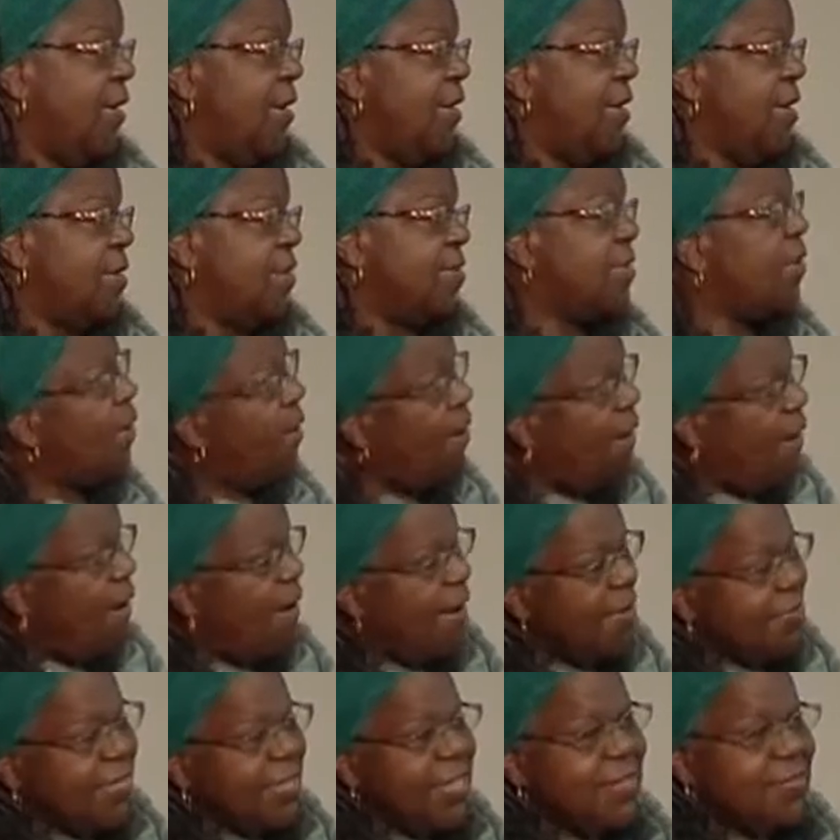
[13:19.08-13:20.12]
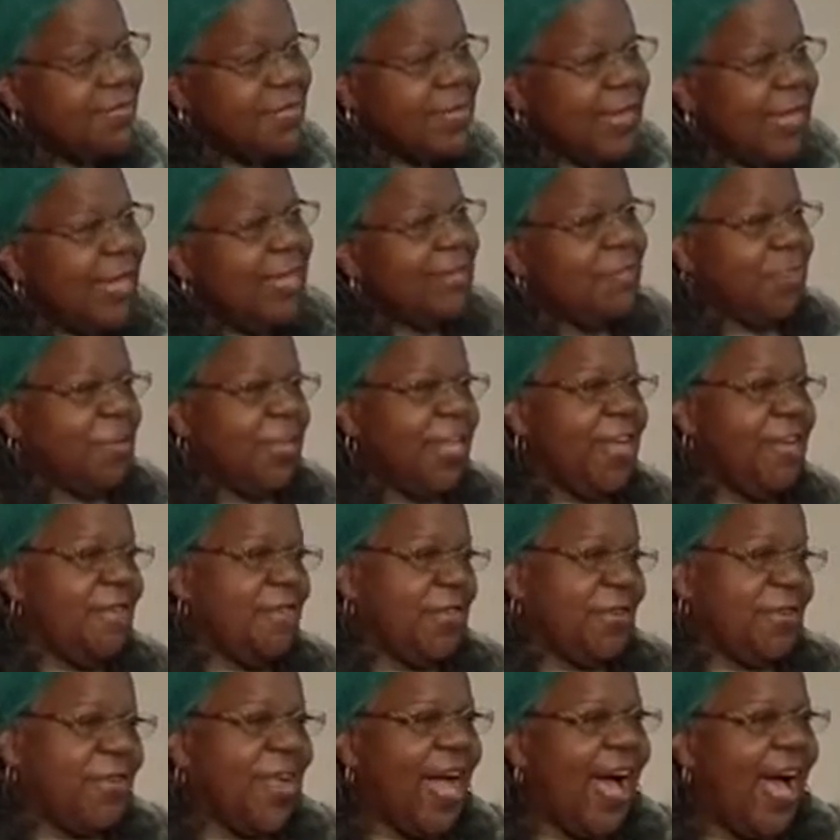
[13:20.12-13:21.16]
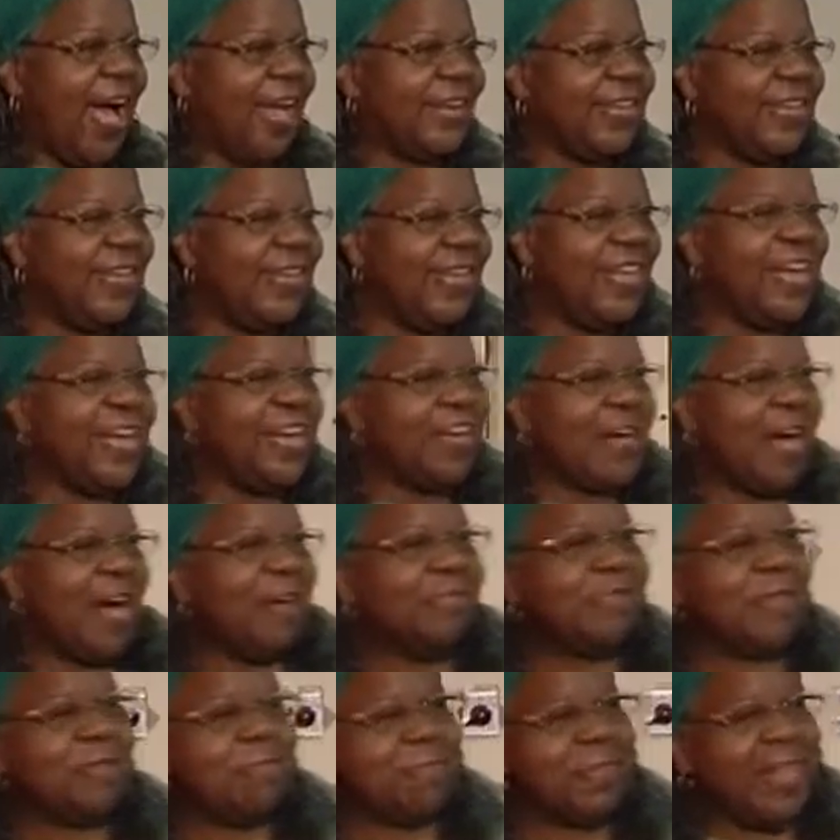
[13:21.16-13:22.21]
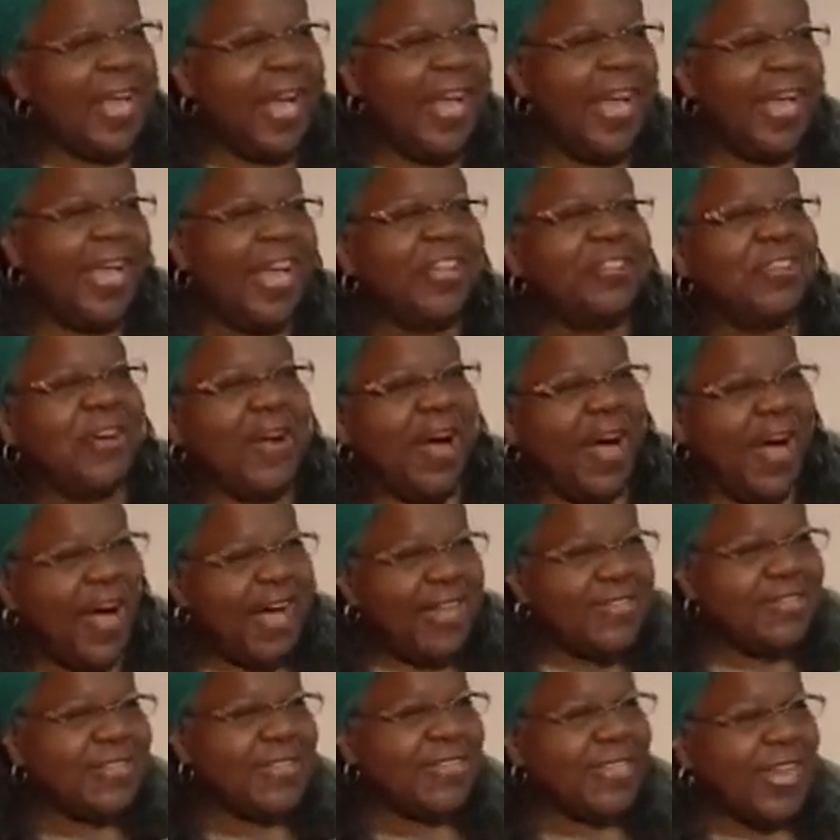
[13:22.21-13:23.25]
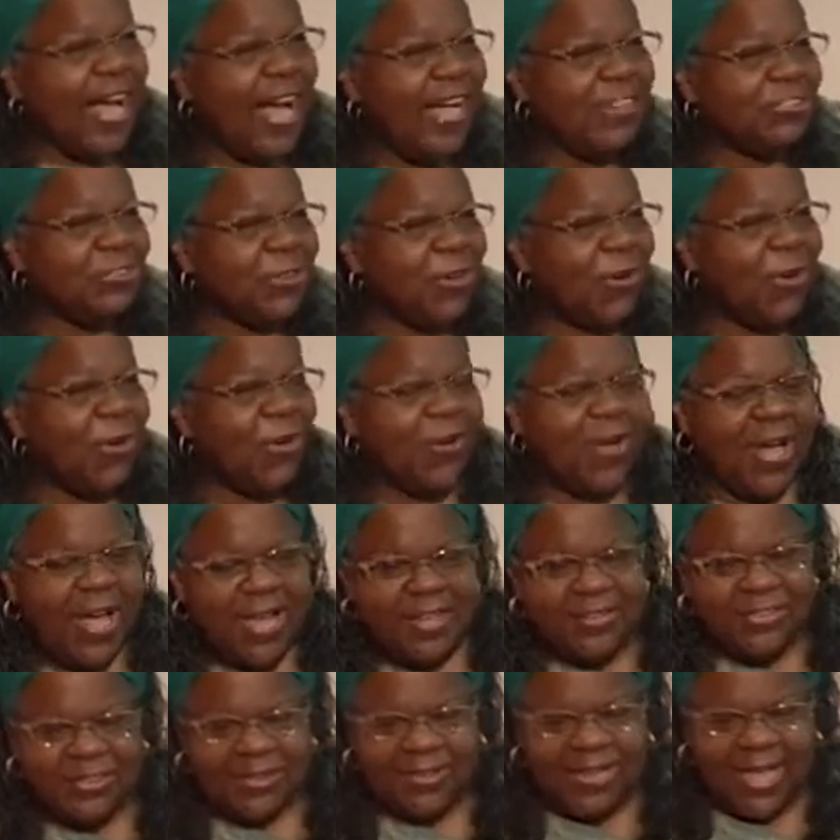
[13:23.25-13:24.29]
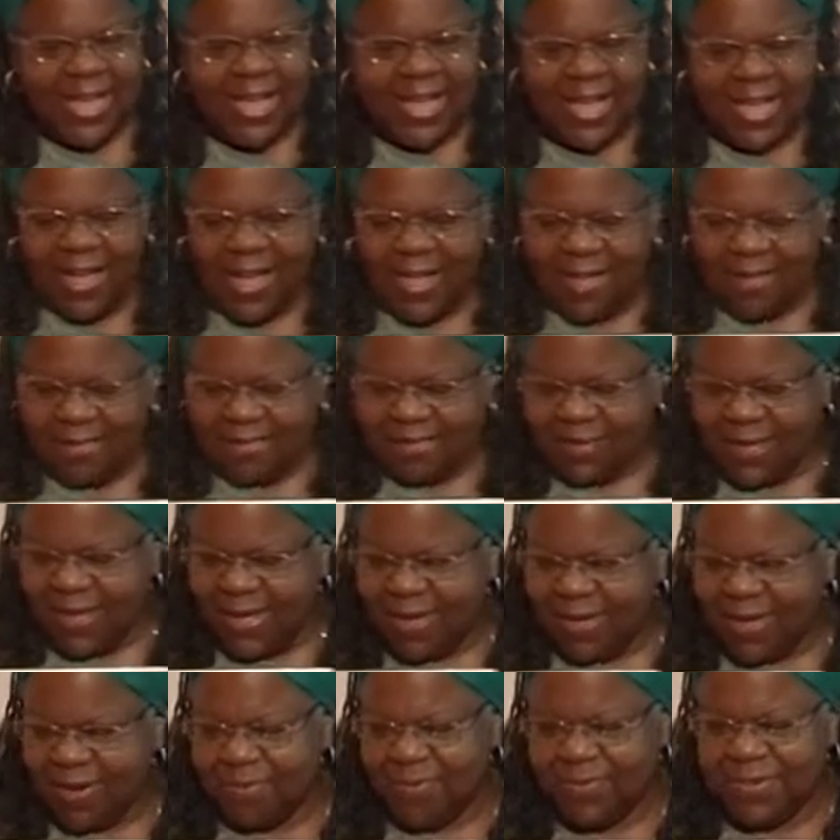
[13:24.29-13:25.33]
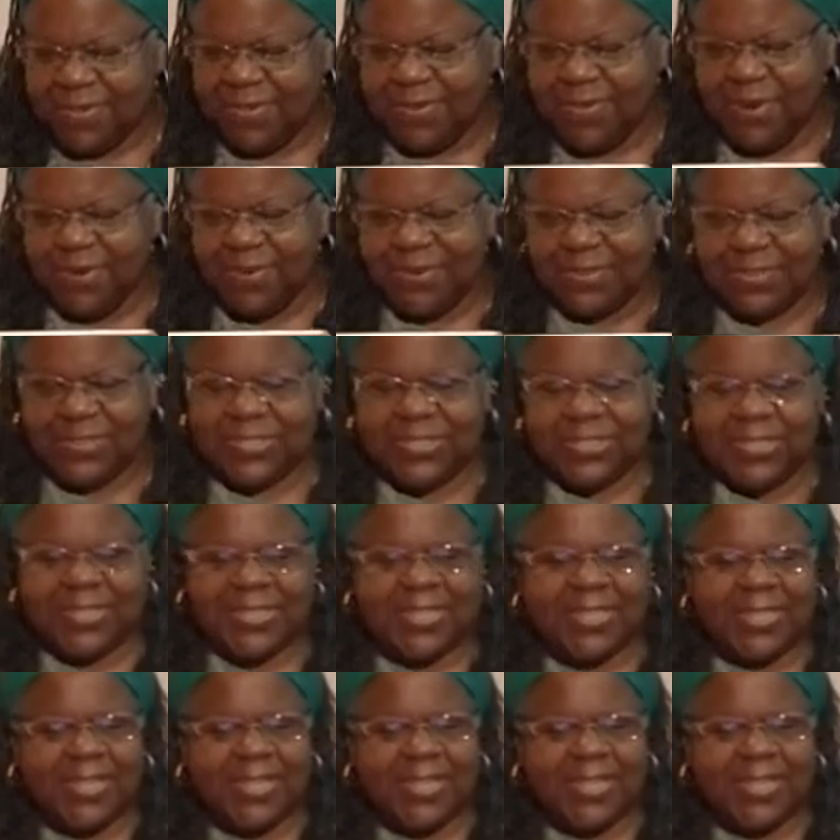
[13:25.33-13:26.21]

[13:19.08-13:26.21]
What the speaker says: So all these things, believe it or not, come to play in your ontological underlay of research.